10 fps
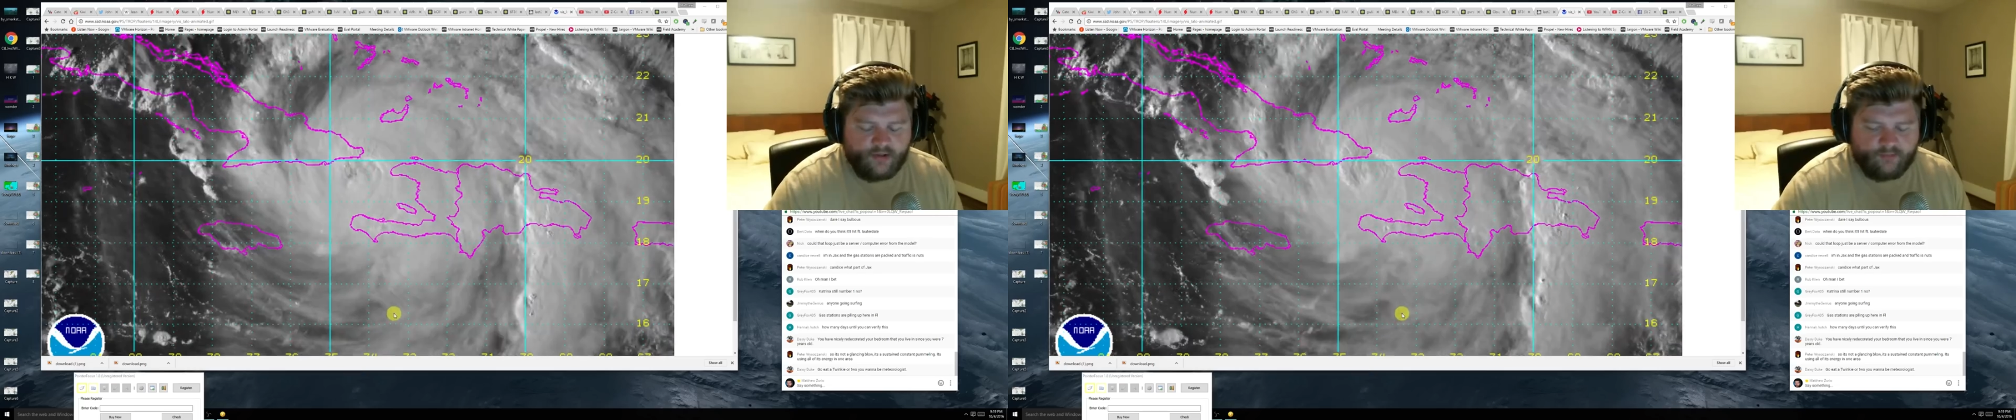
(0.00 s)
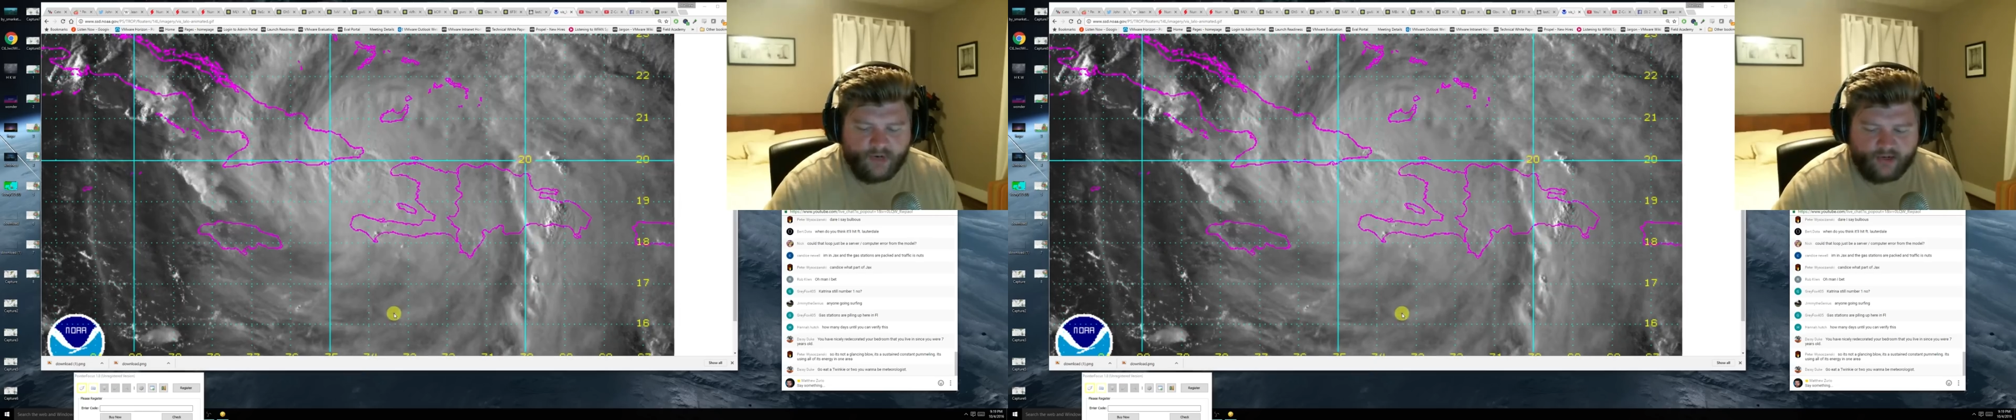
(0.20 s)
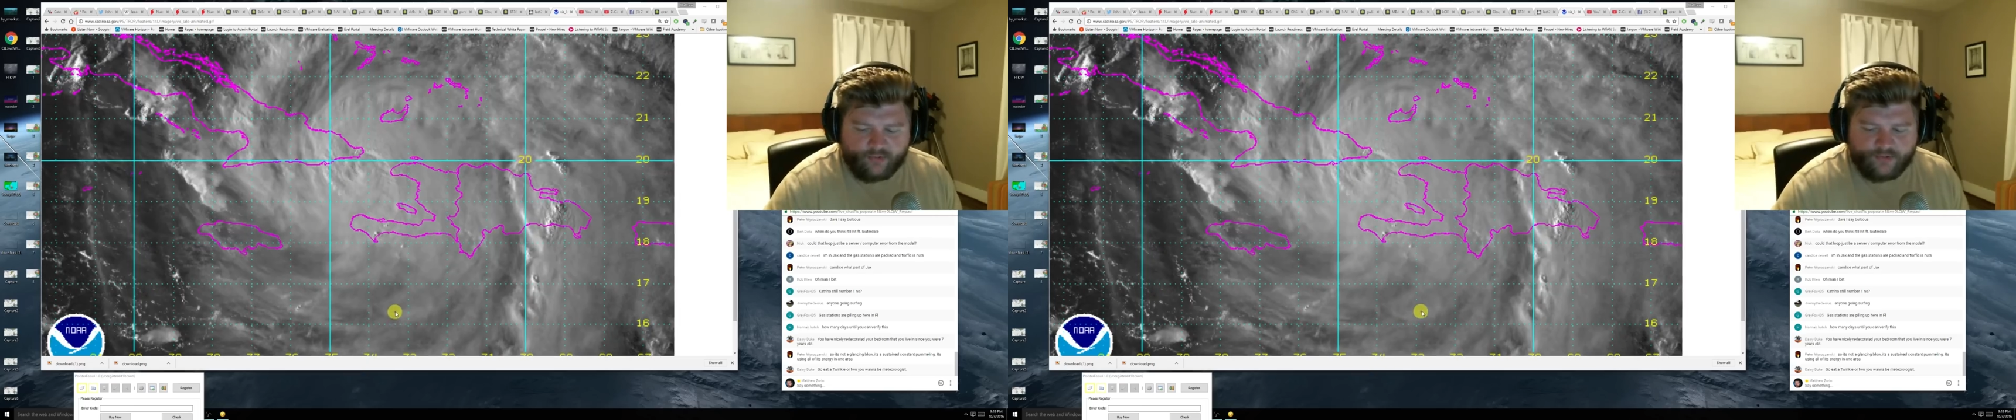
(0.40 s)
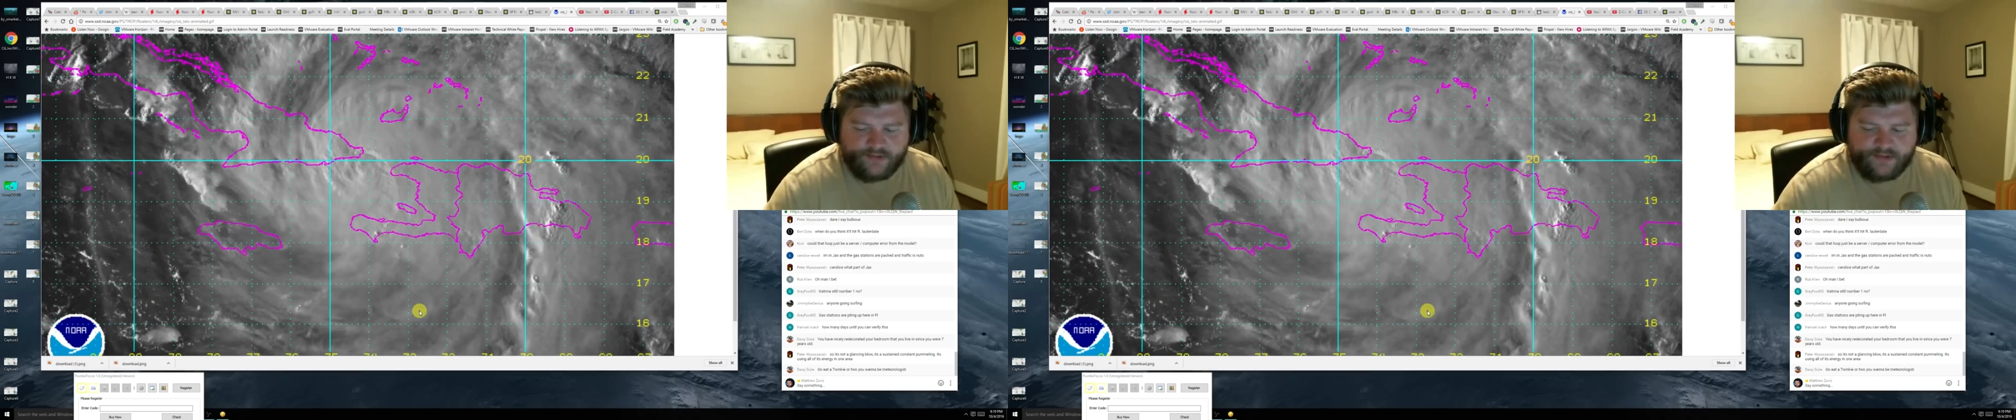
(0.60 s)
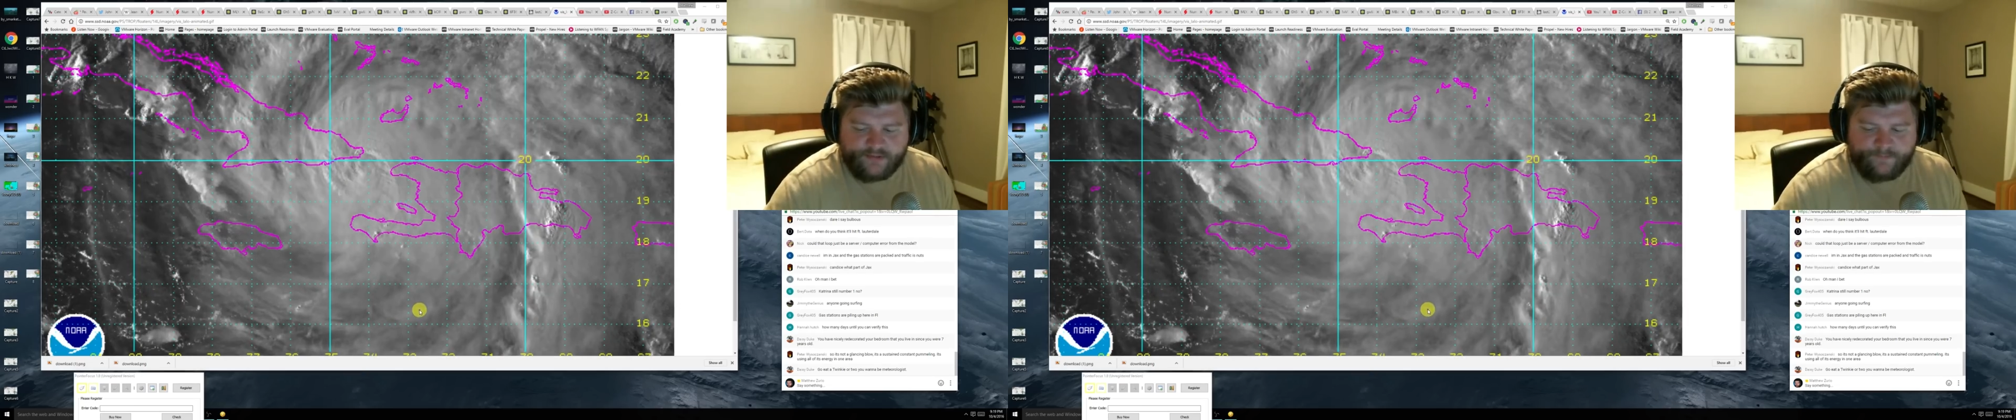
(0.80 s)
models